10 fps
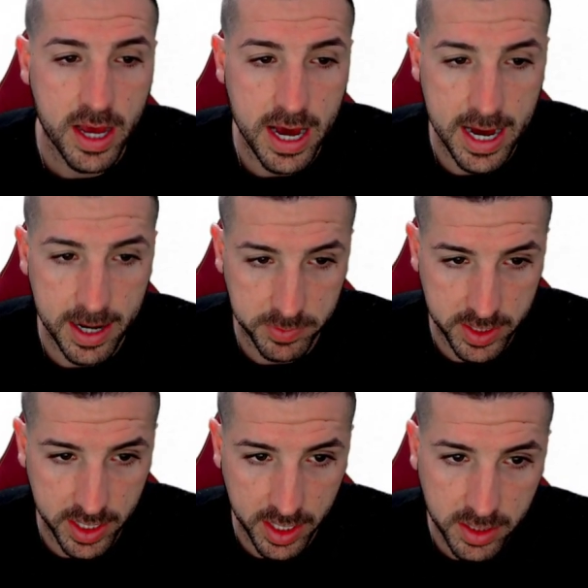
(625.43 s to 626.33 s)

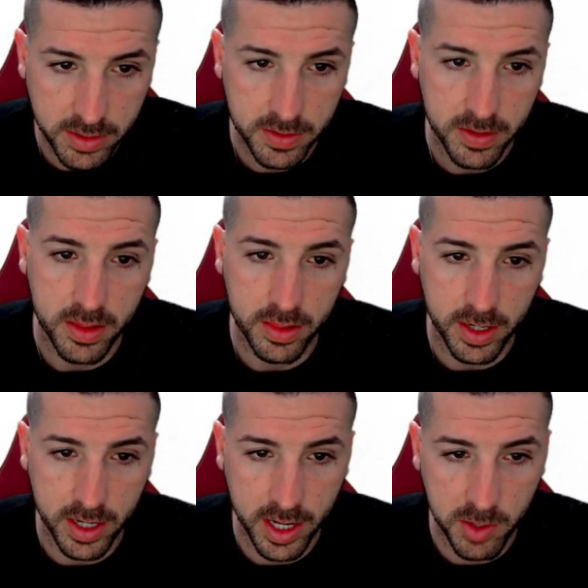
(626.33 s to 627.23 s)
Update the
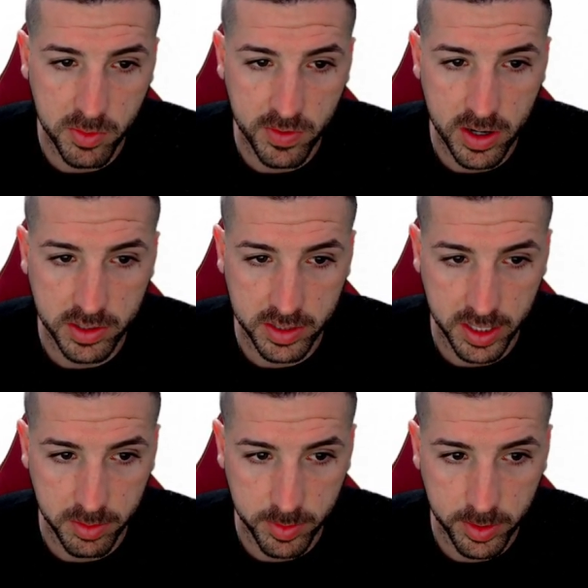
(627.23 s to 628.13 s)
name of our
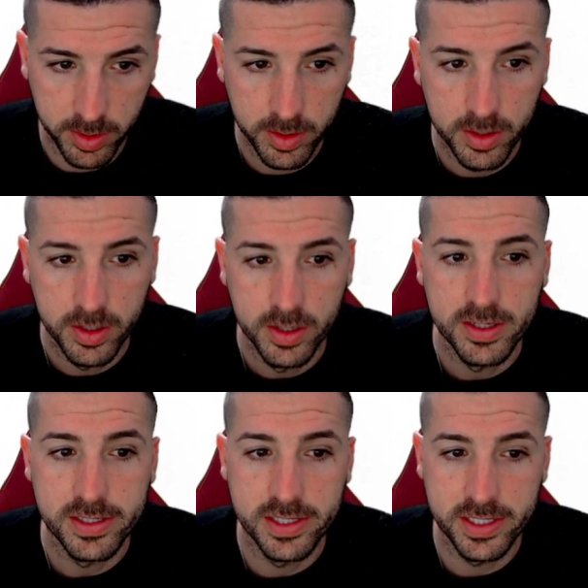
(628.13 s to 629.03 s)
table,
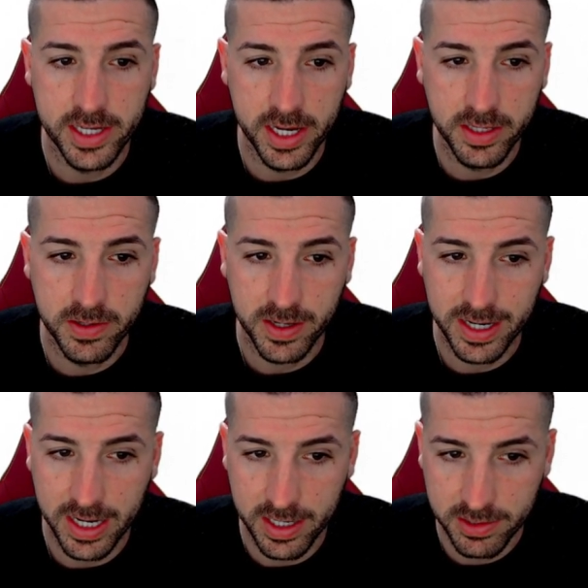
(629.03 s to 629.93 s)
set
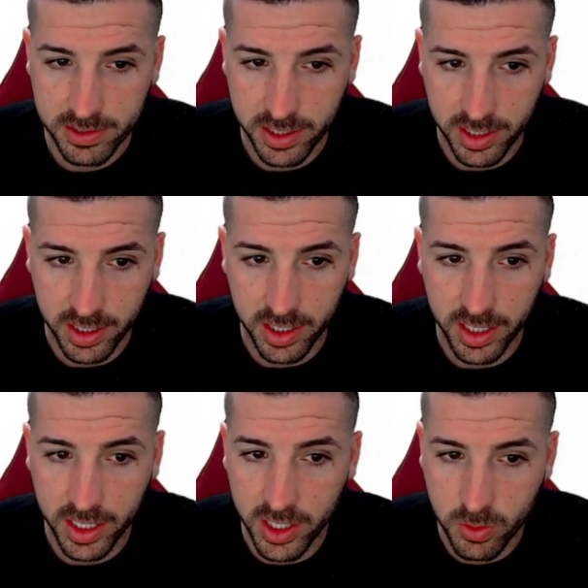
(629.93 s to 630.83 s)
country
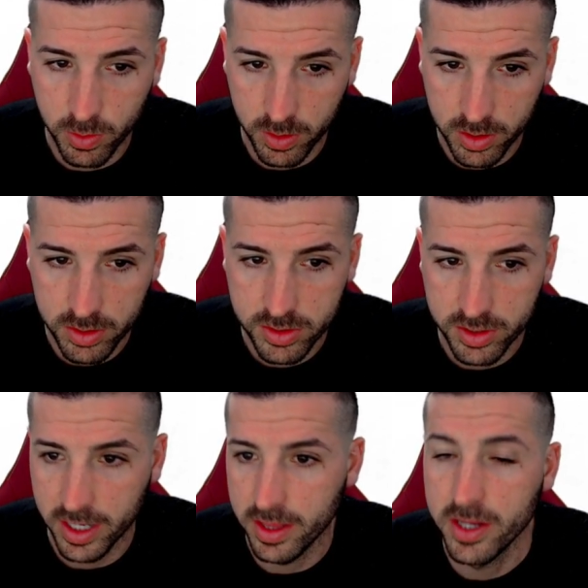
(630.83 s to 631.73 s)
equals,
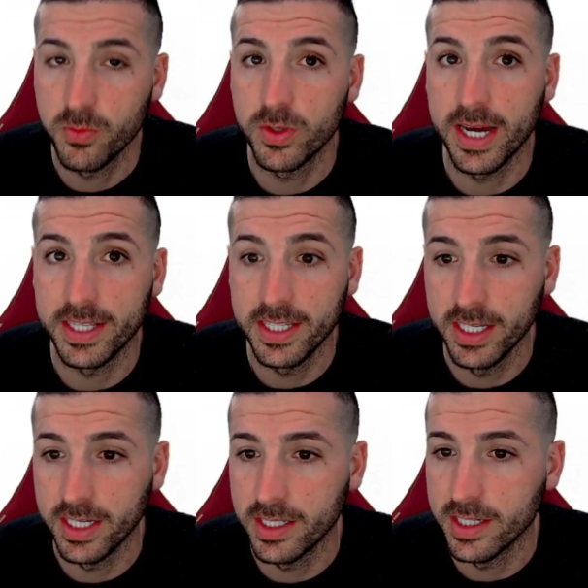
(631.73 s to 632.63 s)
and then what I
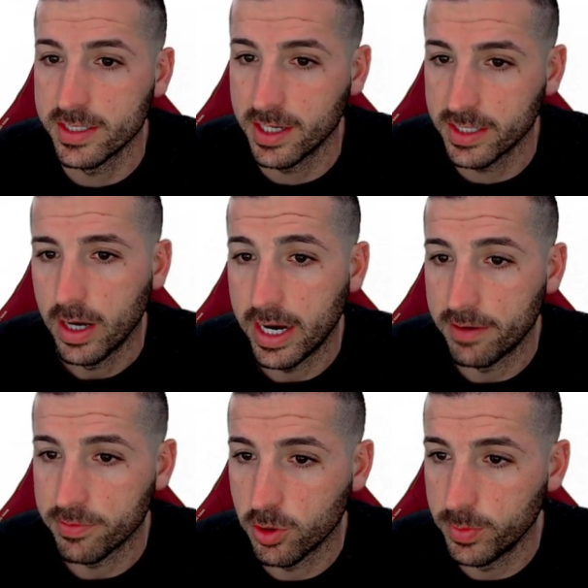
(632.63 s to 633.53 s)
did is that I have
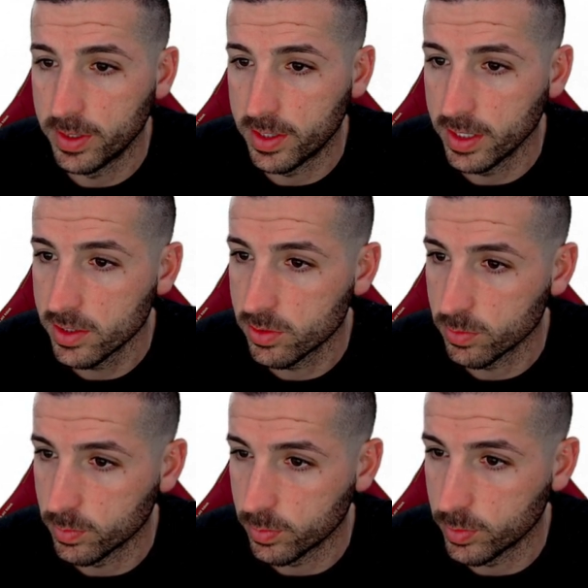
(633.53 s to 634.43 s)
copied this,
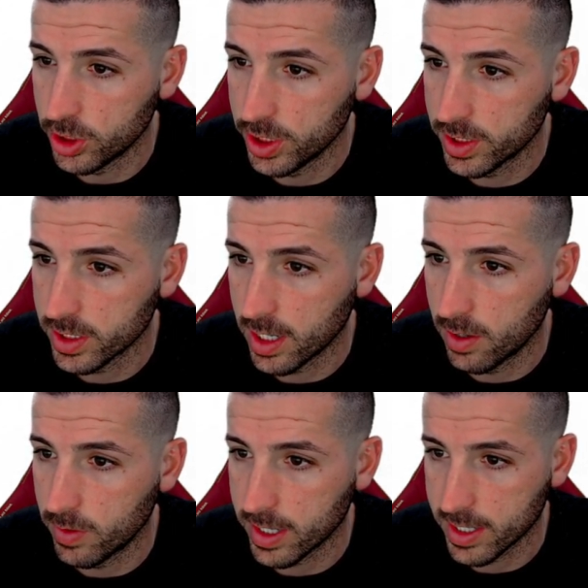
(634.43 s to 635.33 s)
which is
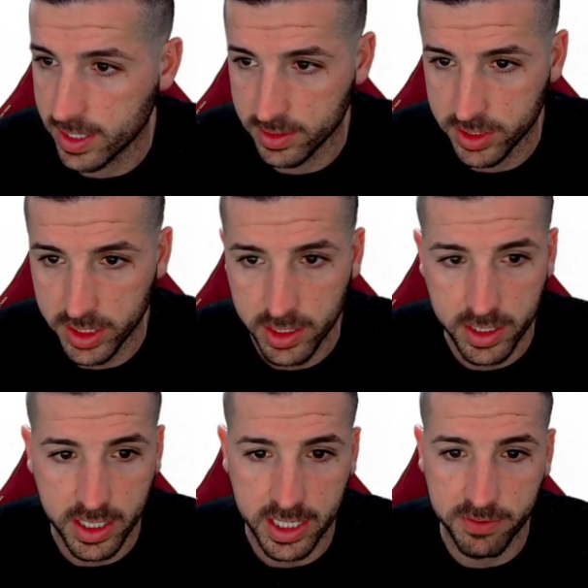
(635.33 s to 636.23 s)
our country.
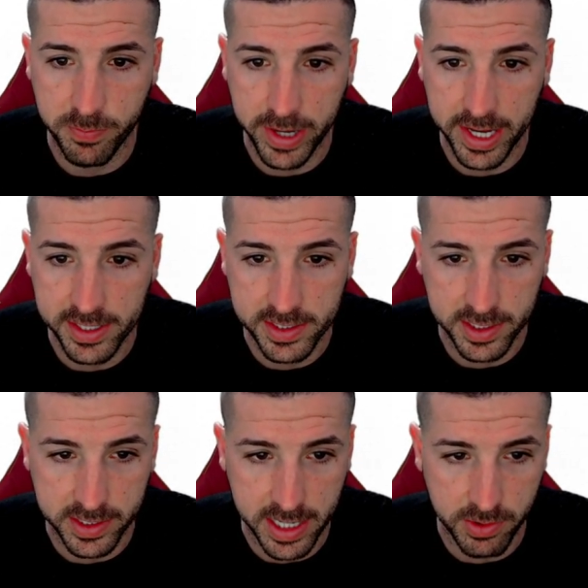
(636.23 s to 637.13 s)
I have pasted it
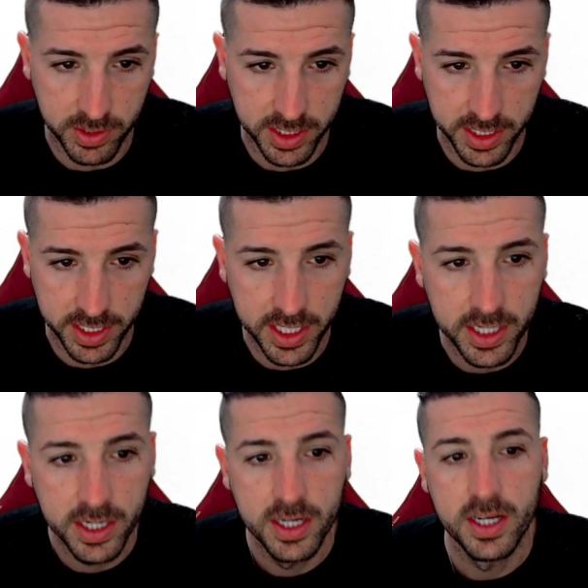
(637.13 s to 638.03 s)
down here,
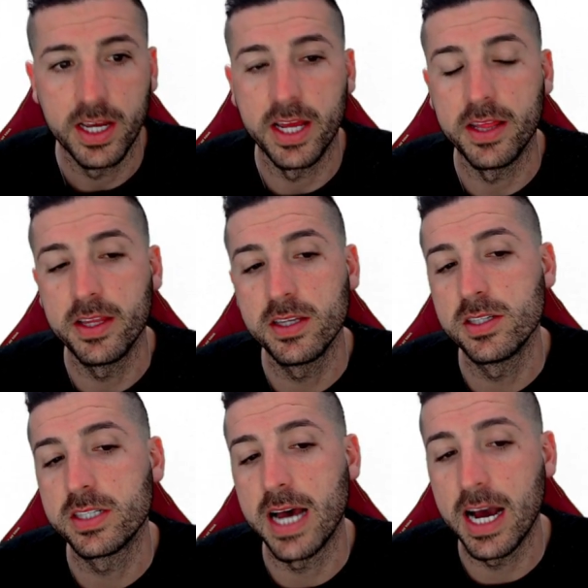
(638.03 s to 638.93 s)
and this
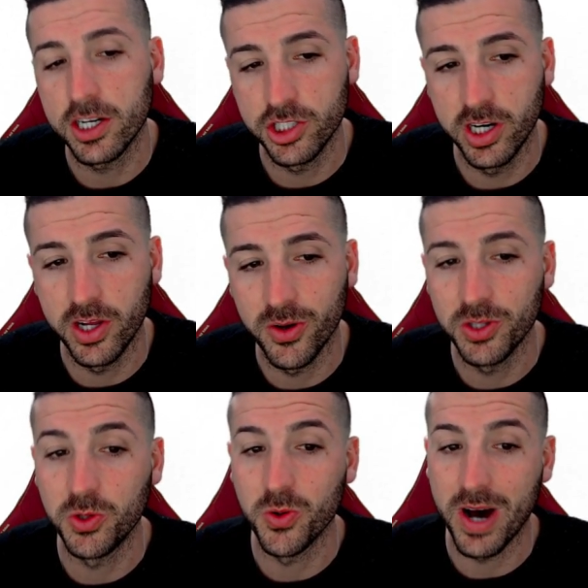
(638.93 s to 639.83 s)
is actually going
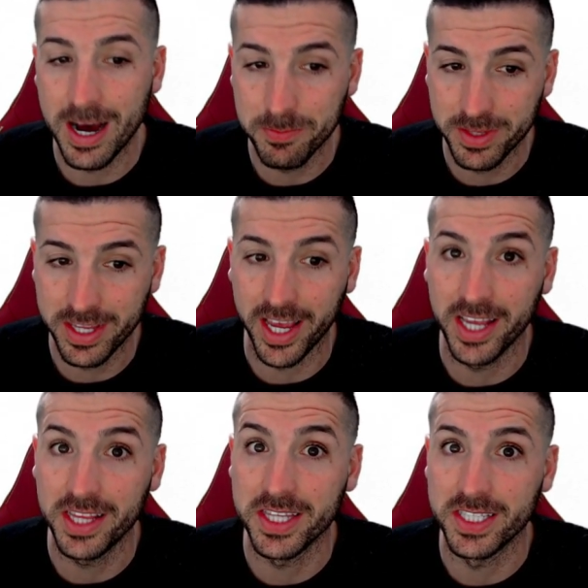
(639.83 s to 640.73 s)
to update
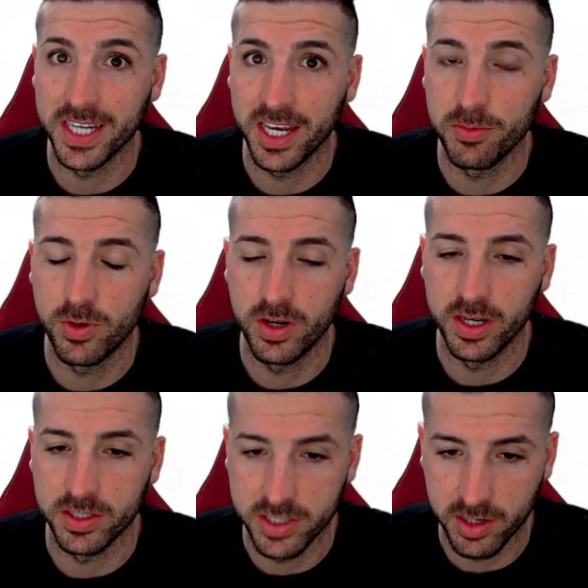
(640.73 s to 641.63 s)
the table
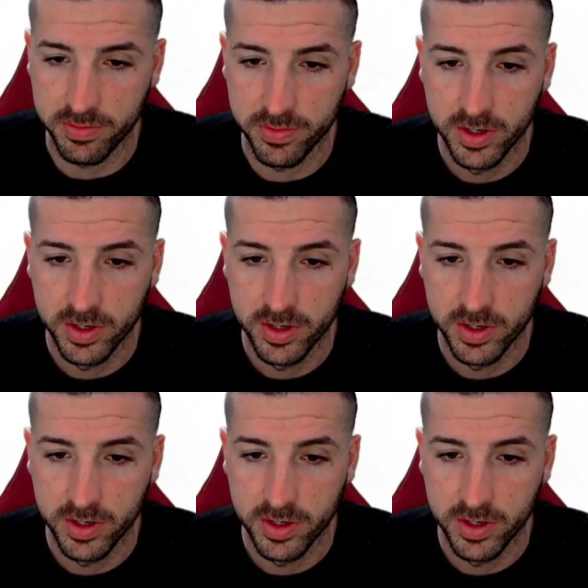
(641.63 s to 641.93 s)
itself.